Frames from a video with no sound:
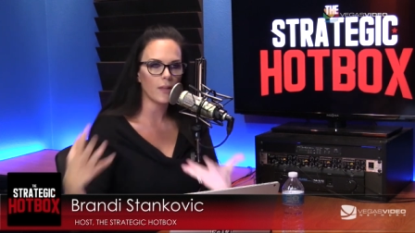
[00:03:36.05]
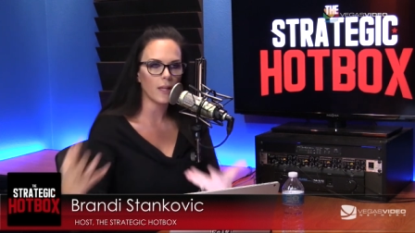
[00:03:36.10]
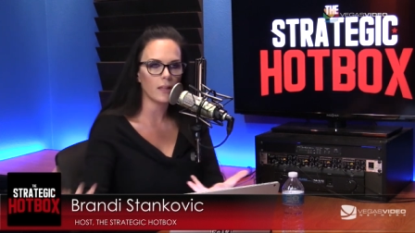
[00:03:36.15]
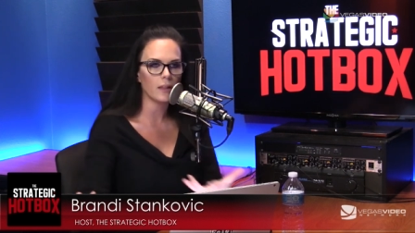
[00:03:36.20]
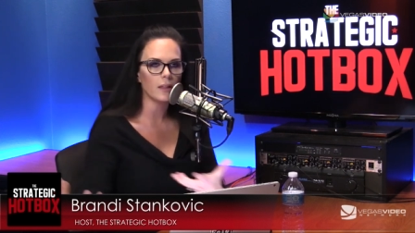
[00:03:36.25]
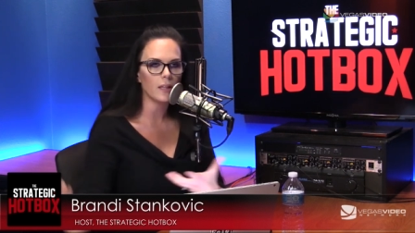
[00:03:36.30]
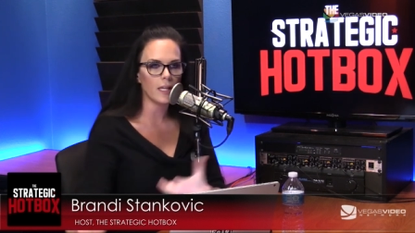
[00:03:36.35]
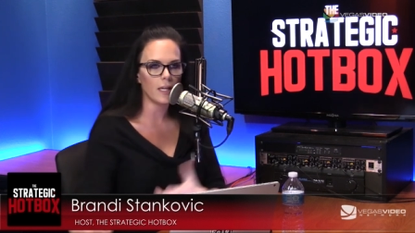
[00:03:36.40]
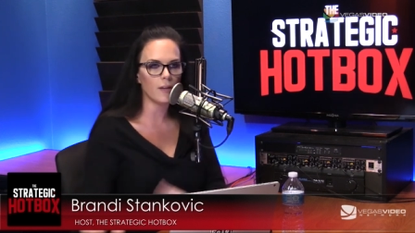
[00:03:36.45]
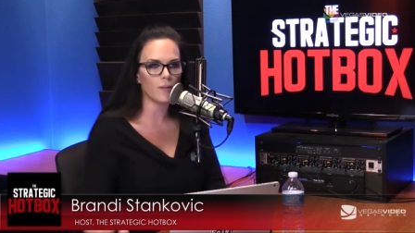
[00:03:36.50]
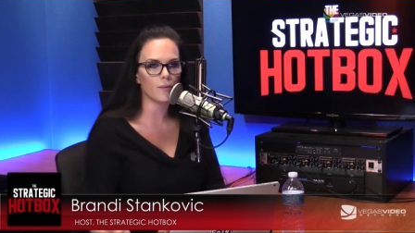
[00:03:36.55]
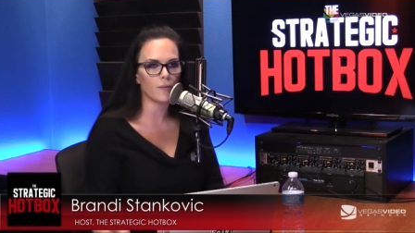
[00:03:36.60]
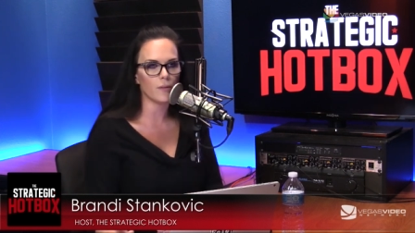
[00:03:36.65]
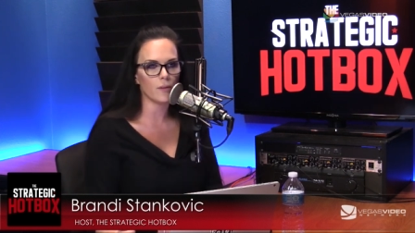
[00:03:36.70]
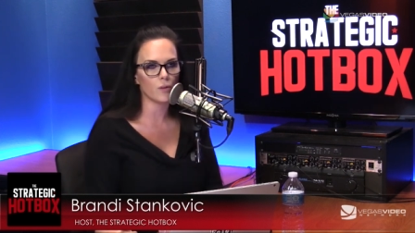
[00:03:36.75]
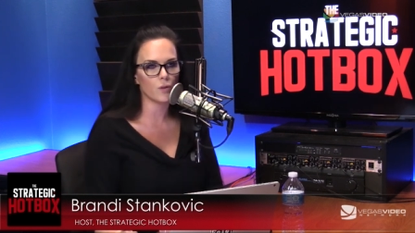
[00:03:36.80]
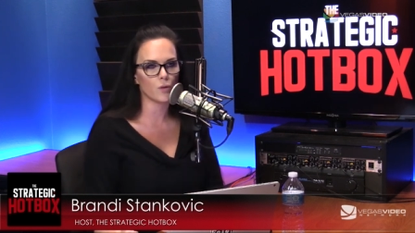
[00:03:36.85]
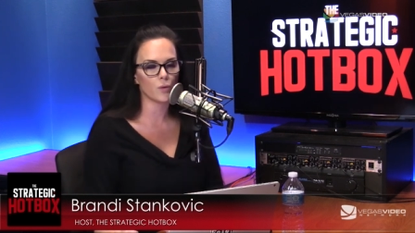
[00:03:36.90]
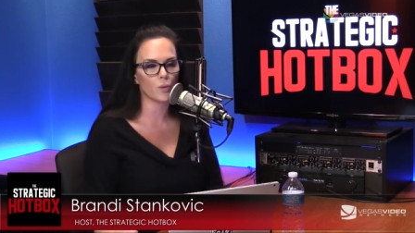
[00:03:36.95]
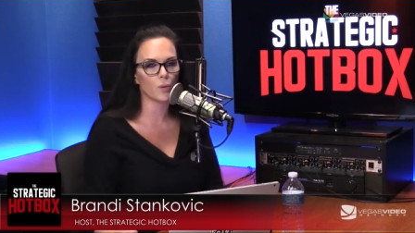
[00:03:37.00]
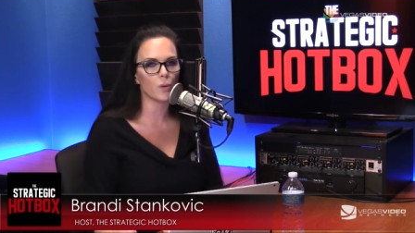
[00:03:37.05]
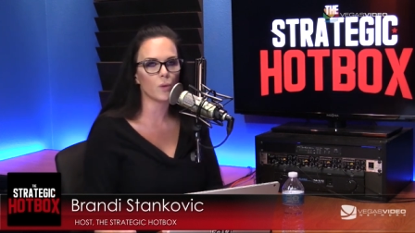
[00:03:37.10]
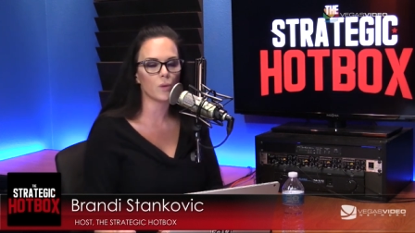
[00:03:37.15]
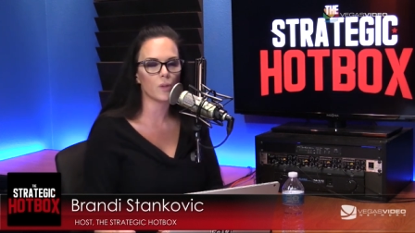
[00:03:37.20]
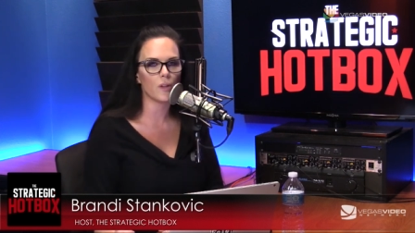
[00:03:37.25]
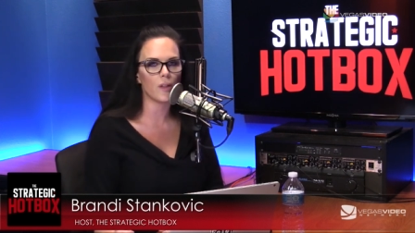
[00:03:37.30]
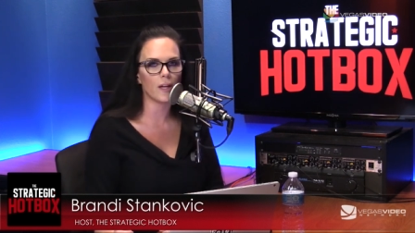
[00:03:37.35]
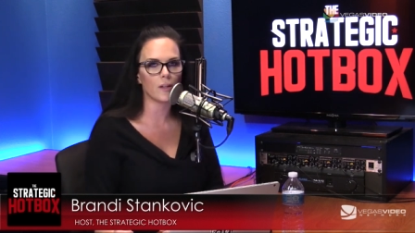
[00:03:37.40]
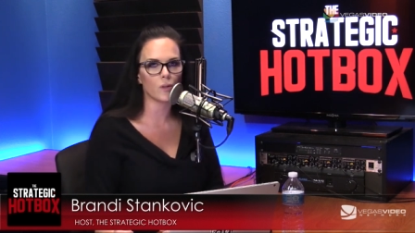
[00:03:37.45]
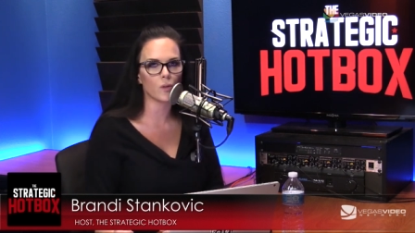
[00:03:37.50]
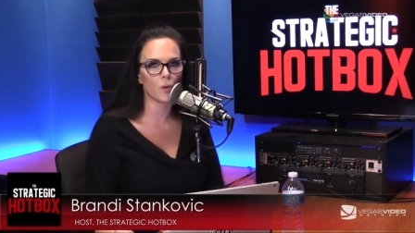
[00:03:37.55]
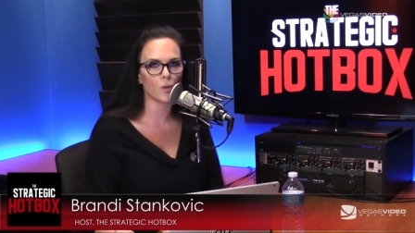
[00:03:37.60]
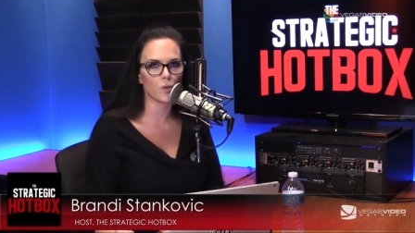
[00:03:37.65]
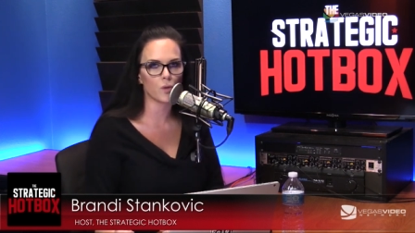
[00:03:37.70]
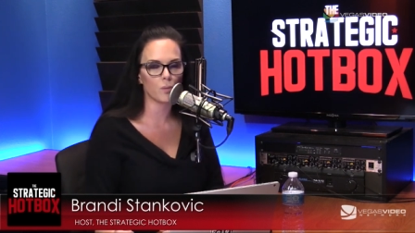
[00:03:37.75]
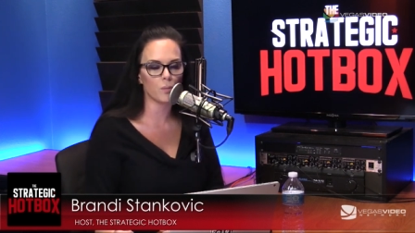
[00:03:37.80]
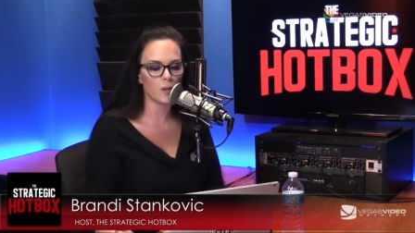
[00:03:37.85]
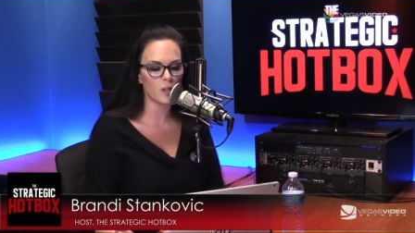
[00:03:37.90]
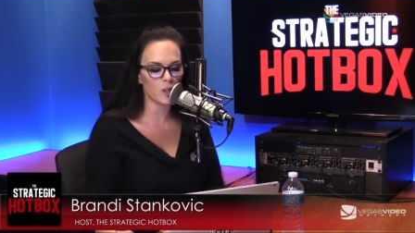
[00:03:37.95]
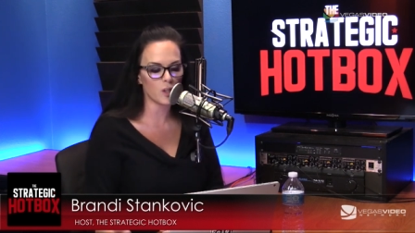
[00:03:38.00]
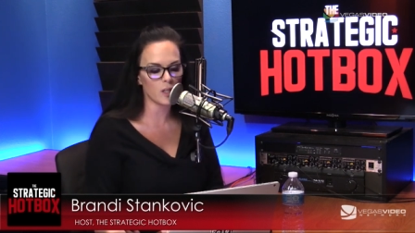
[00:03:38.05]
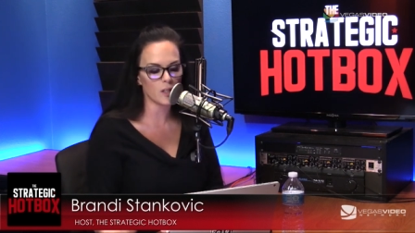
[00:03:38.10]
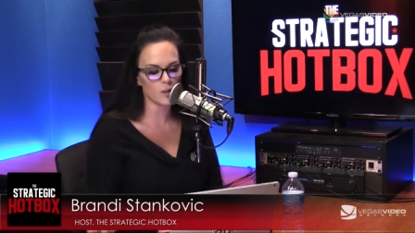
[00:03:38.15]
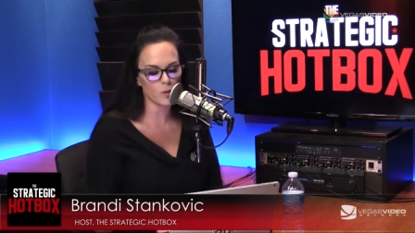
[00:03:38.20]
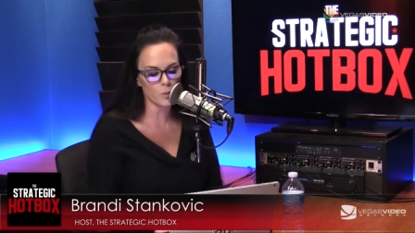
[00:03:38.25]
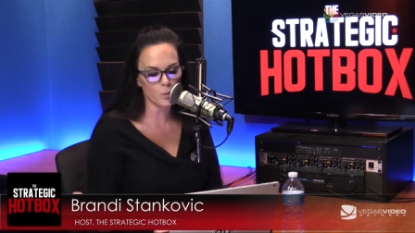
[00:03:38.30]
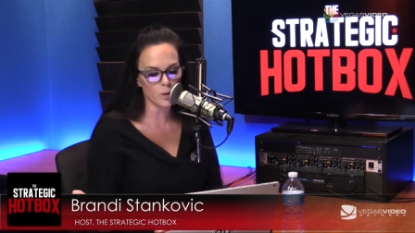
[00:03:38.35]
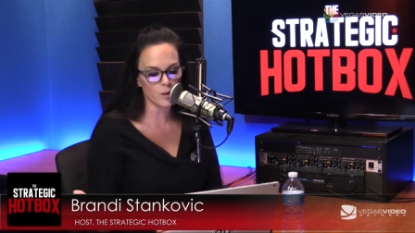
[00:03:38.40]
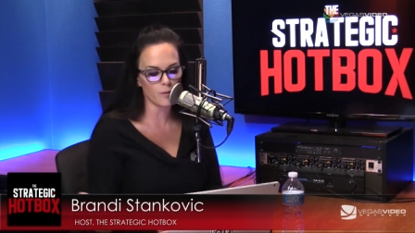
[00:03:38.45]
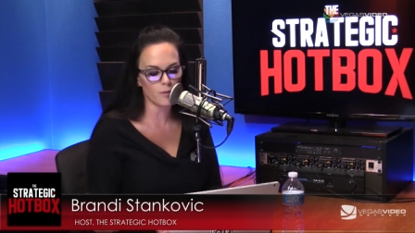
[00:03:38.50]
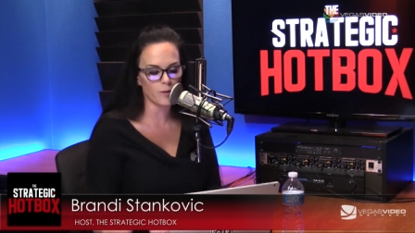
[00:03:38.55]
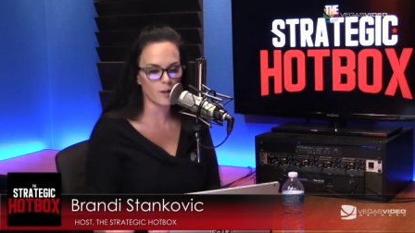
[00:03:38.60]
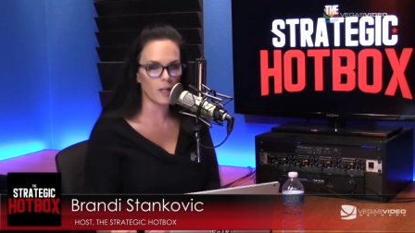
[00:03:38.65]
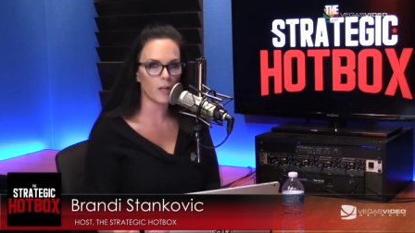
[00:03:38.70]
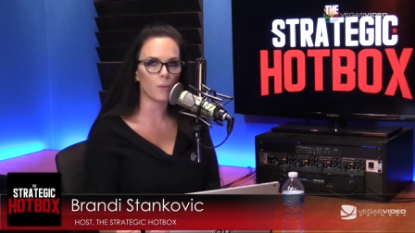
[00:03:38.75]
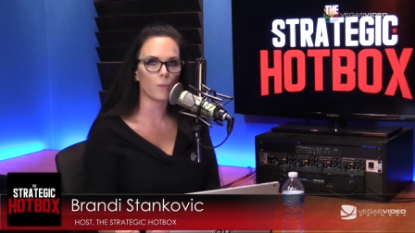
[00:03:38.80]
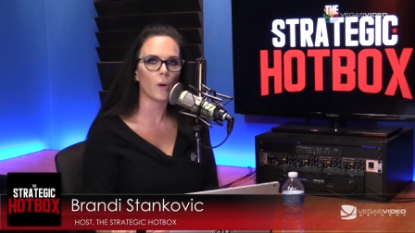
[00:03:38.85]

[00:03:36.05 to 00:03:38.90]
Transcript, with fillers: they live true to that social mission it's a really fun